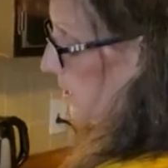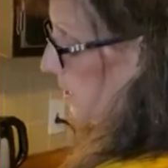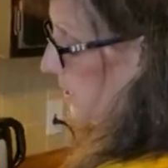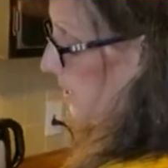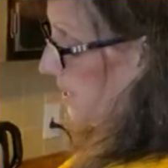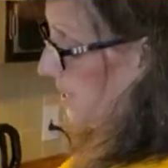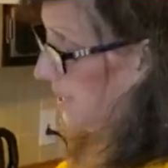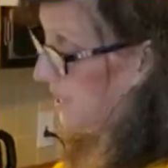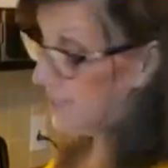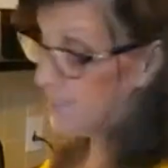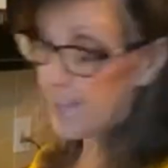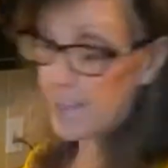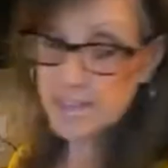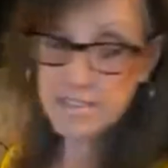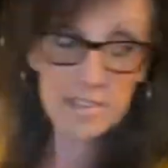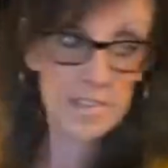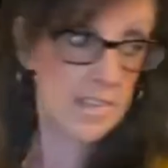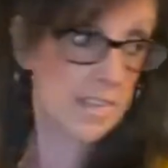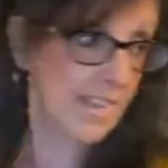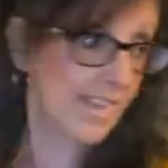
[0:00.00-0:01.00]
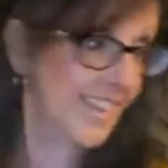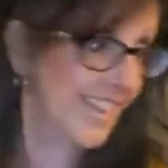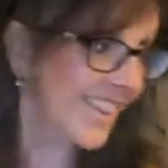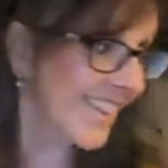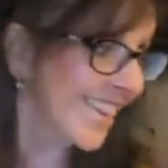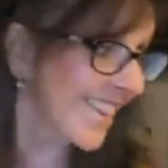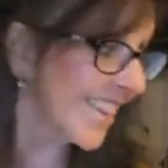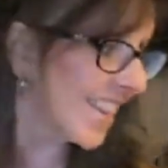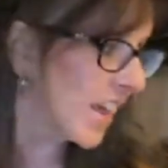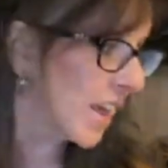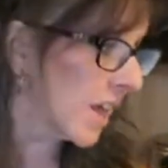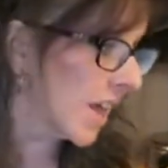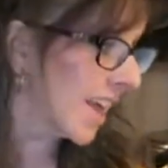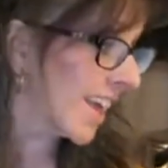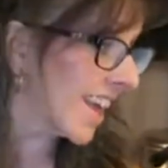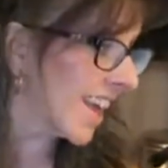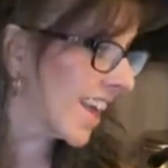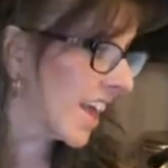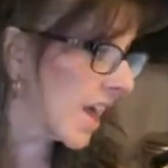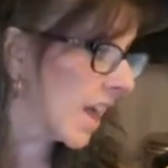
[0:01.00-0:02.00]
watching with us and she says, hi
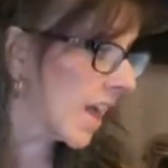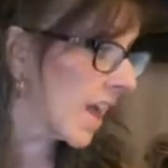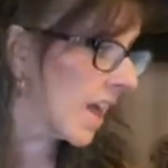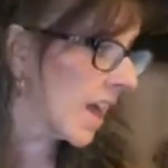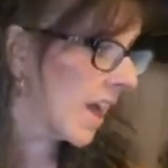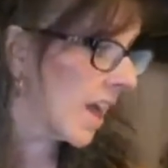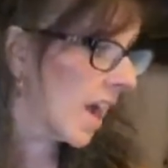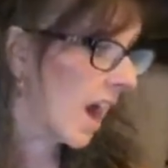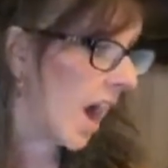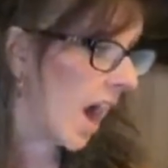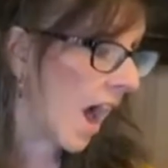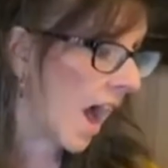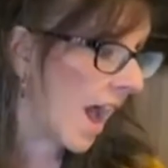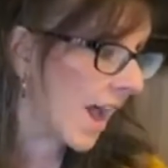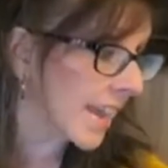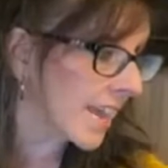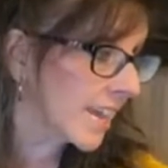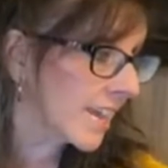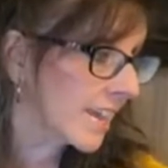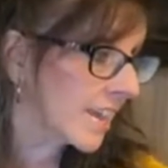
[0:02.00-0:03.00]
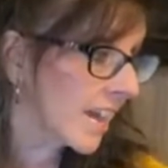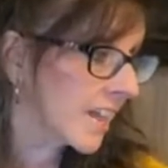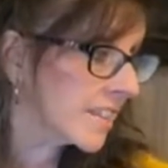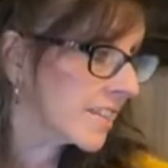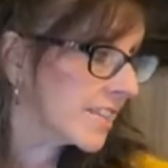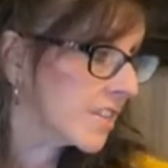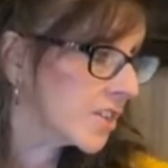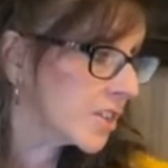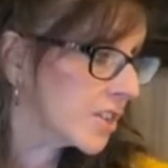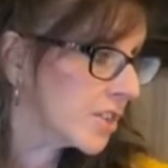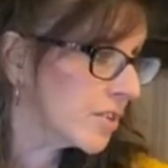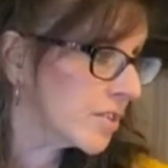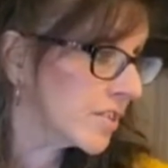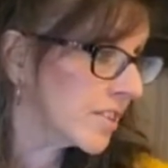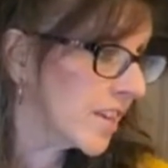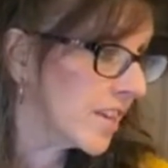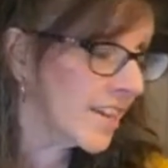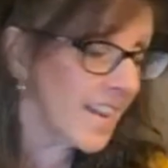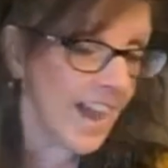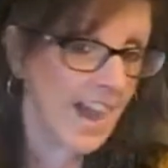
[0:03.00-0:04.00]
everyone. Hi, Alicia you
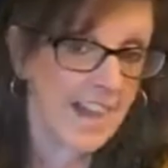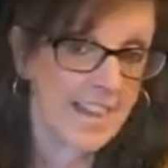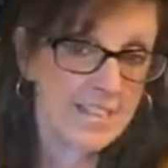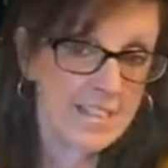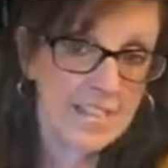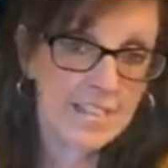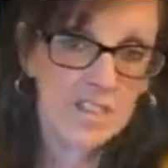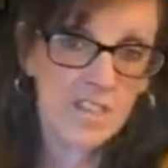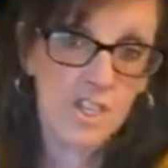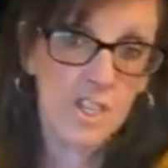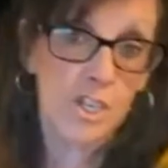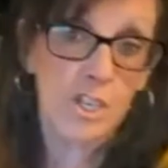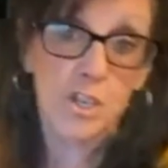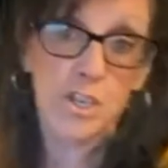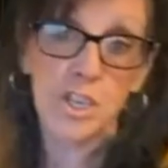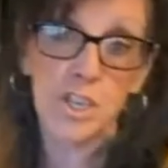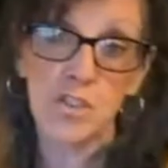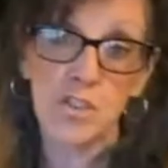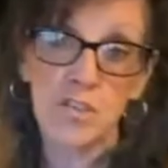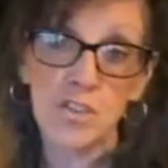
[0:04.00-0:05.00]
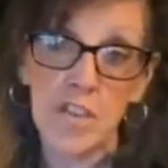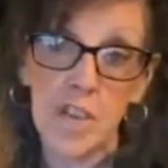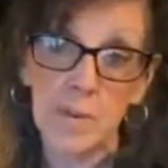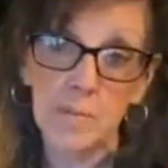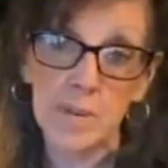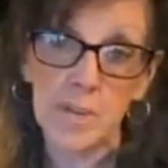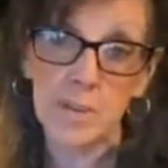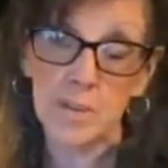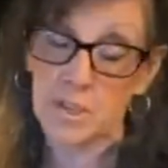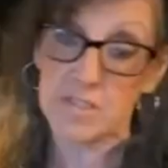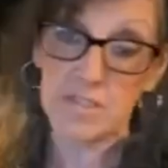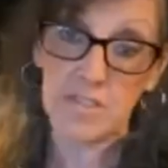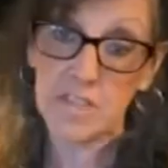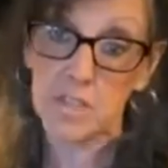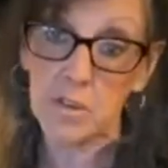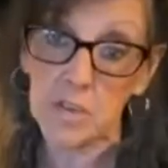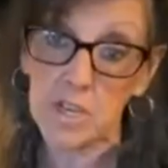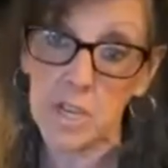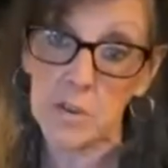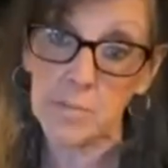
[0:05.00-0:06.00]
said? Hi Alicia, you should have just come here, you can
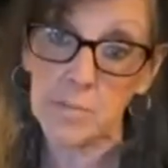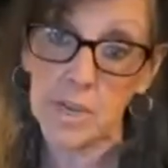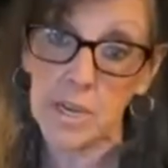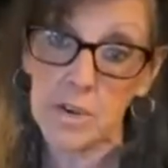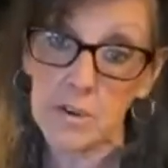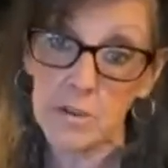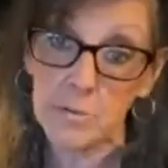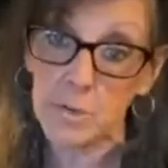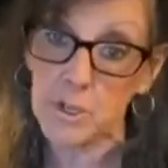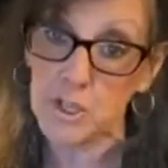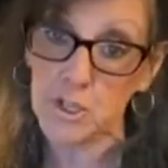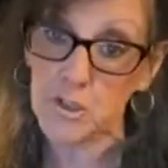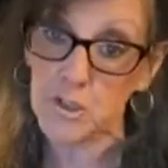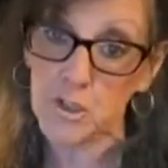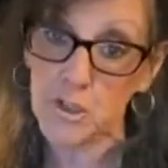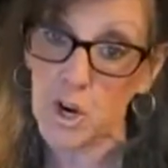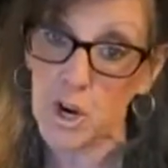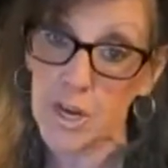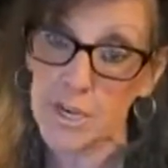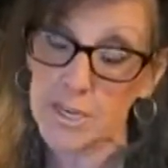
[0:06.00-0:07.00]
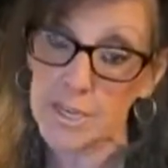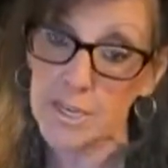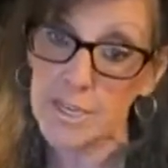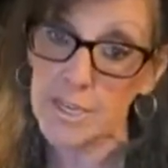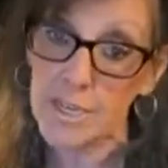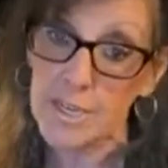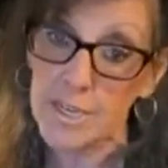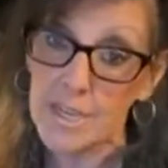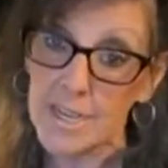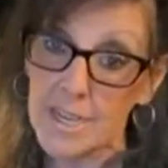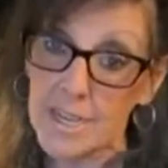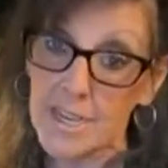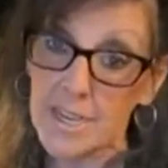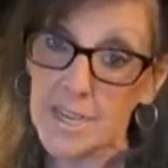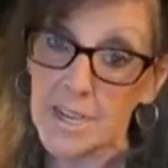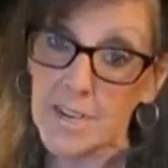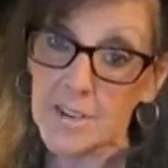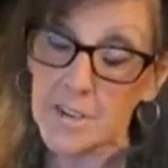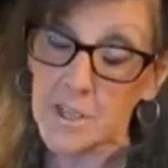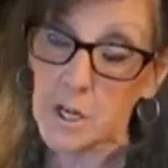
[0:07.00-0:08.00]
still come here, we're just starting.
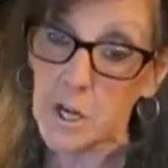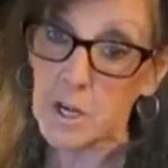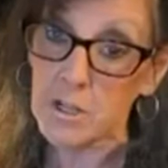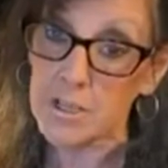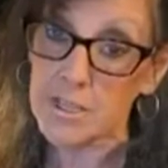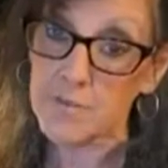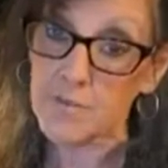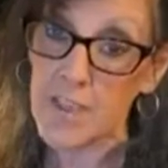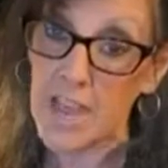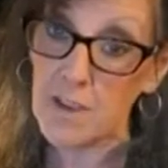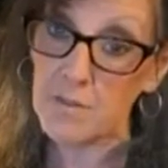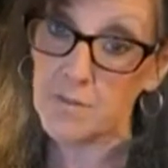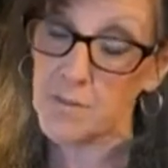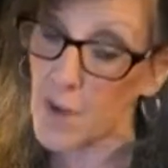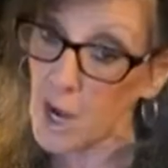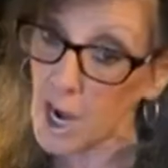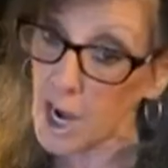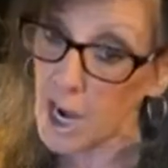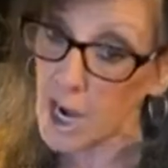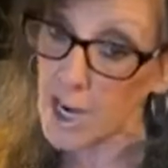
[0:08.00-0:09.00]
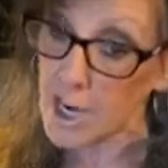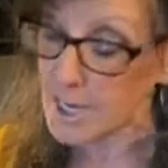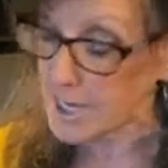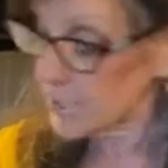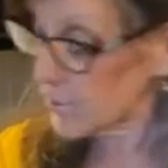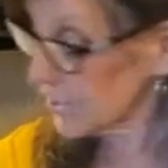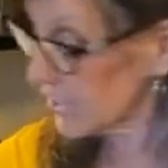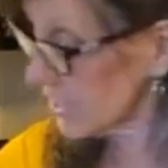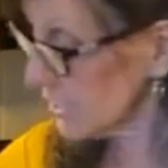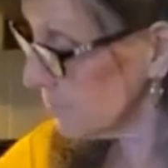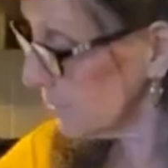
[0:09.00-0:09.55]
You don't live that far, you can